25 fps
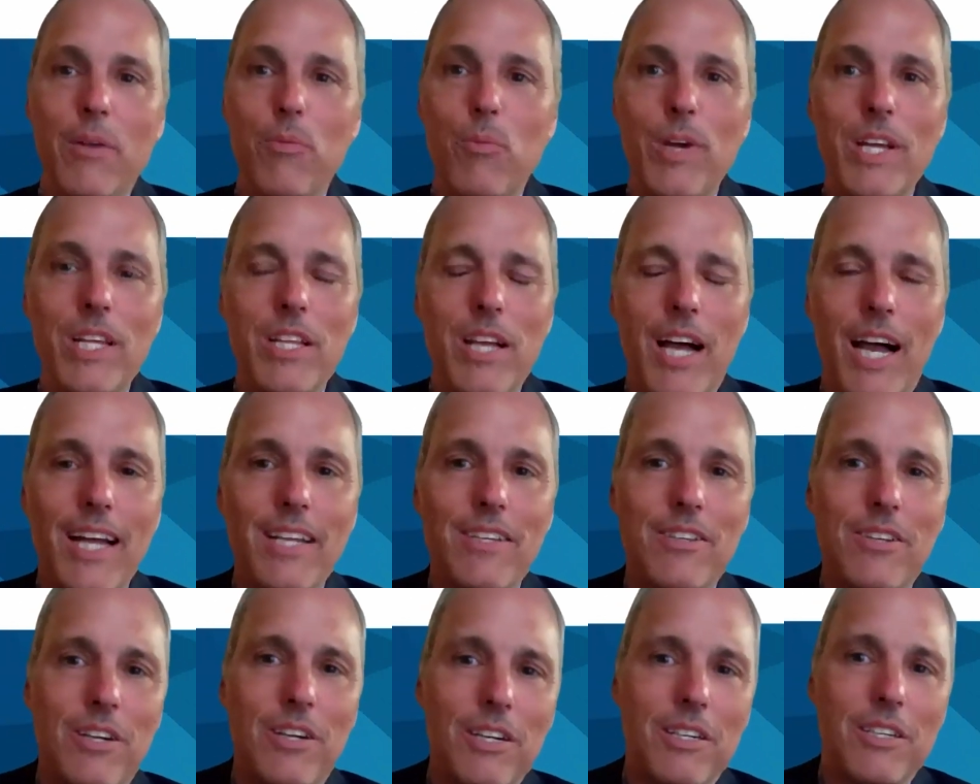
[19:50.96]
And
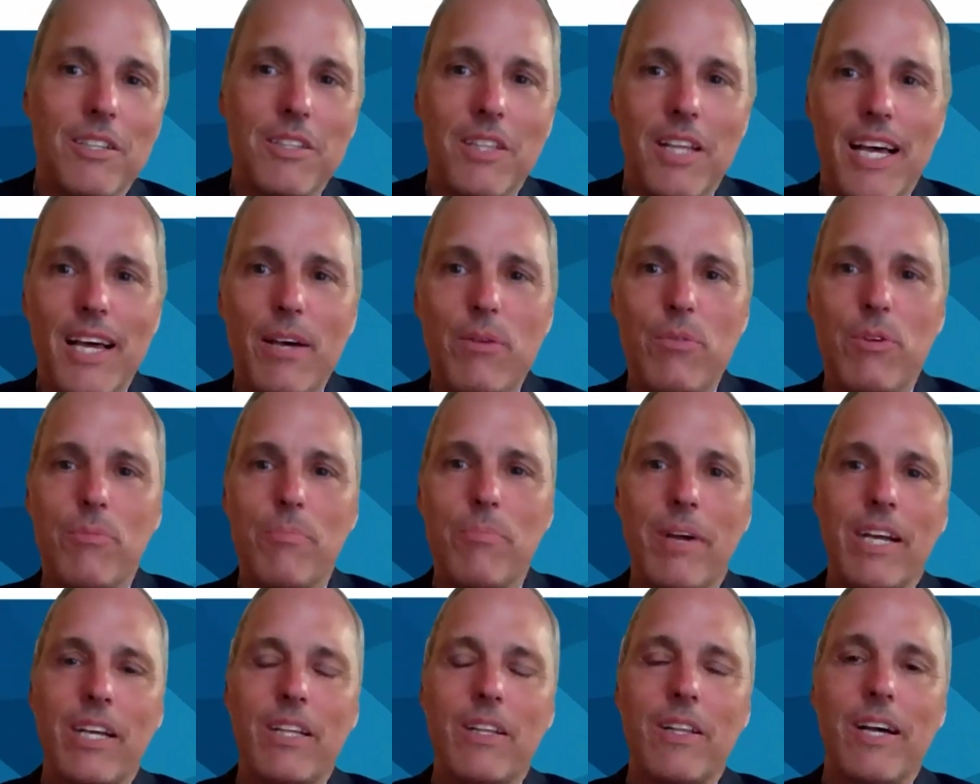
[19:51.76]
I talk a lot with
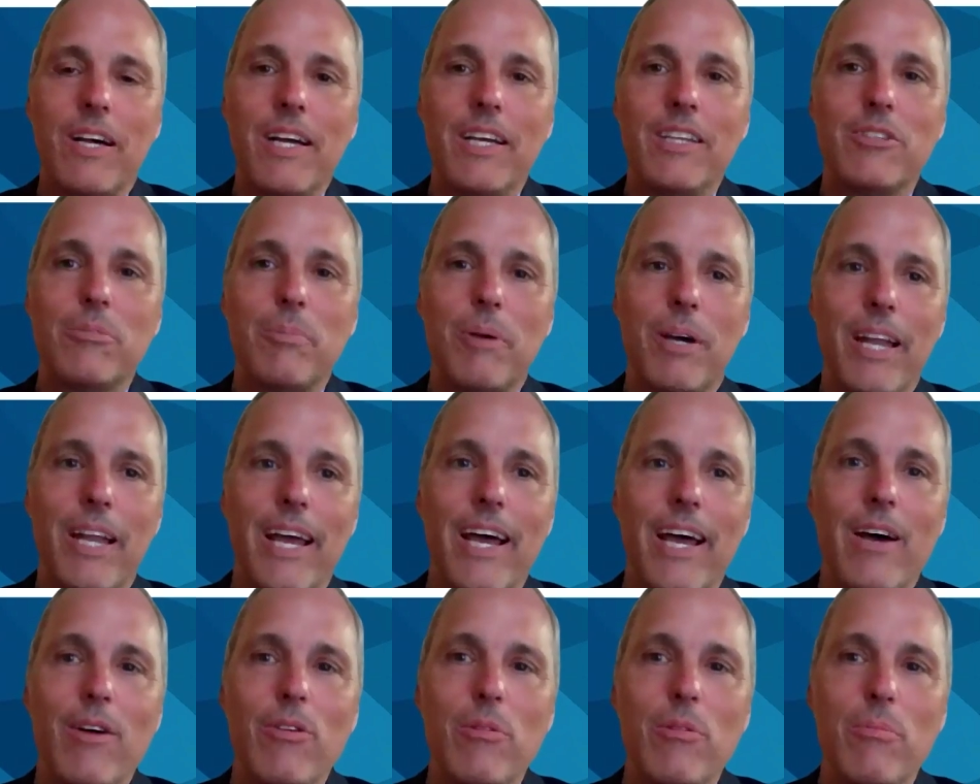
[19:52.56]
my clients about
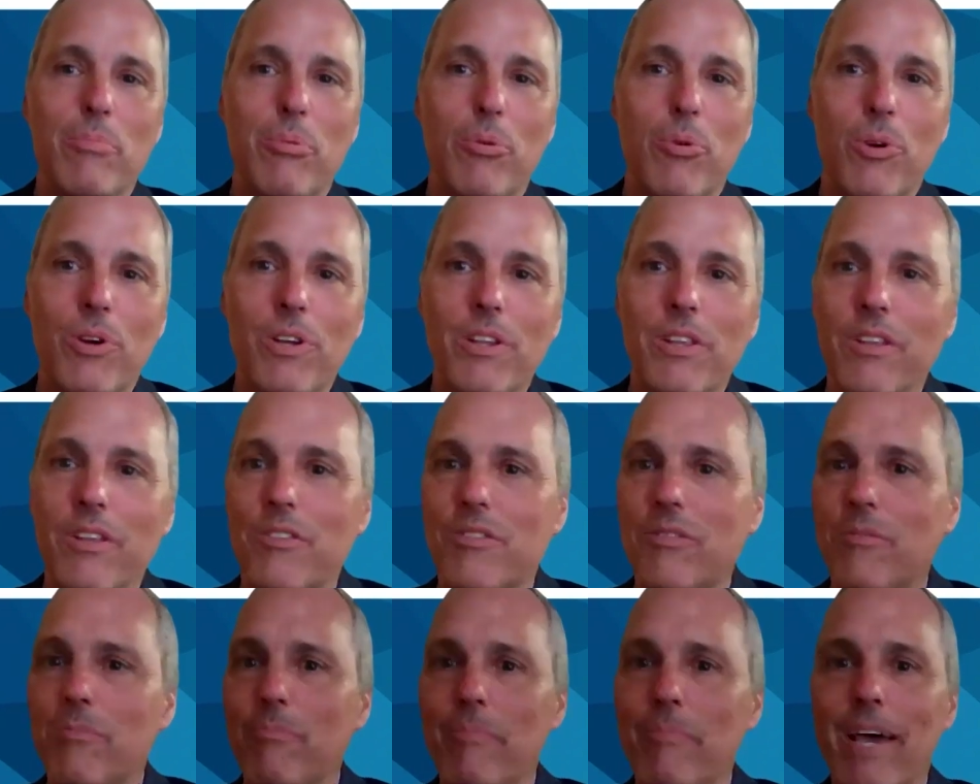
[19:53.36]
how important
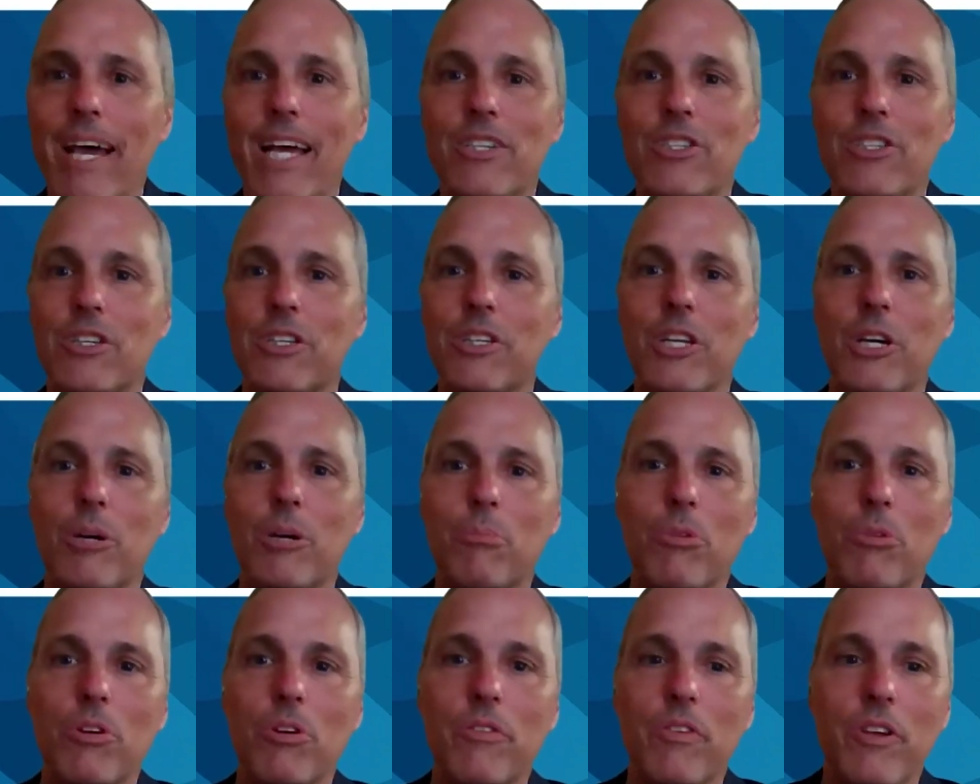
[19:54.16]
this magic
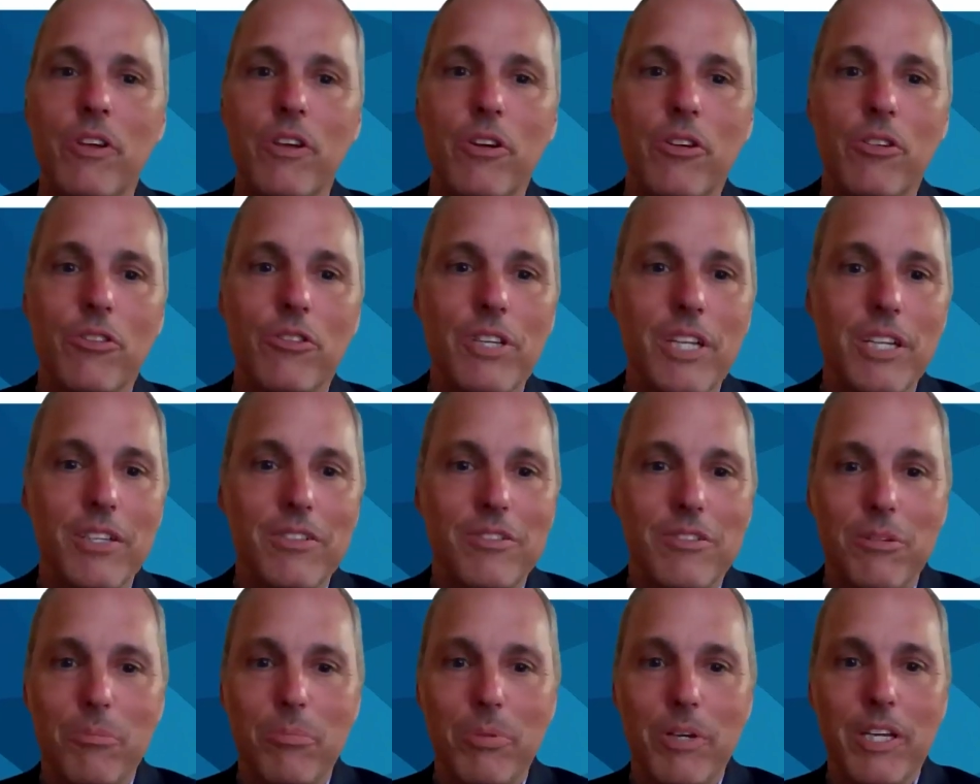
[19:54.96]
number of years
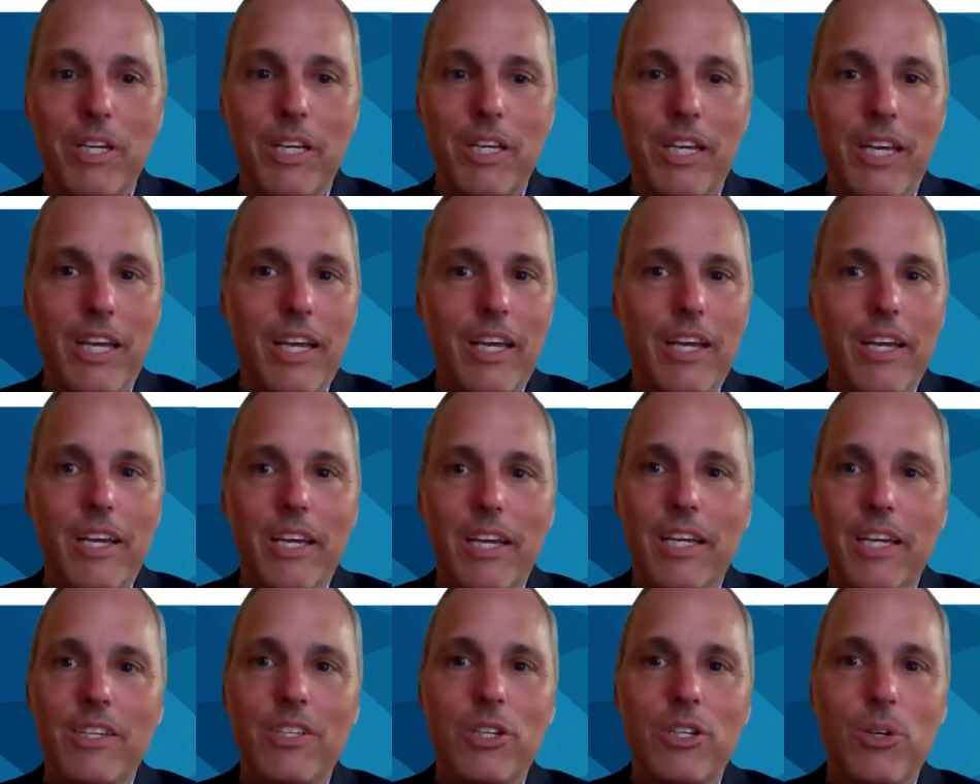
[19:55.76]
needs to be
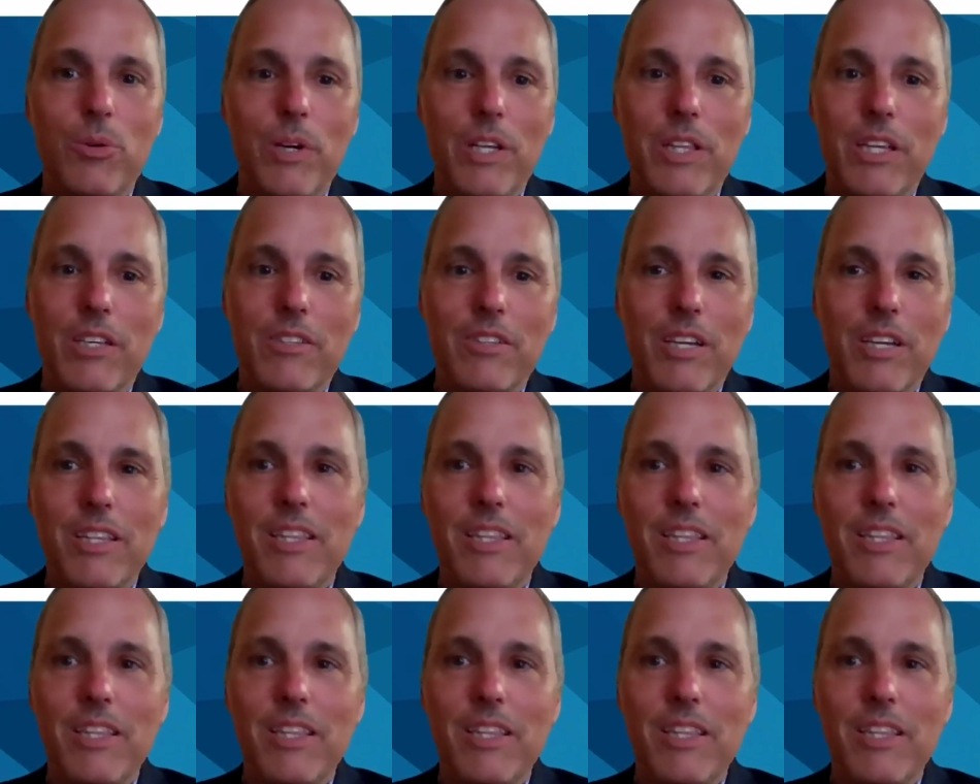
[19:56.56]
at doing things.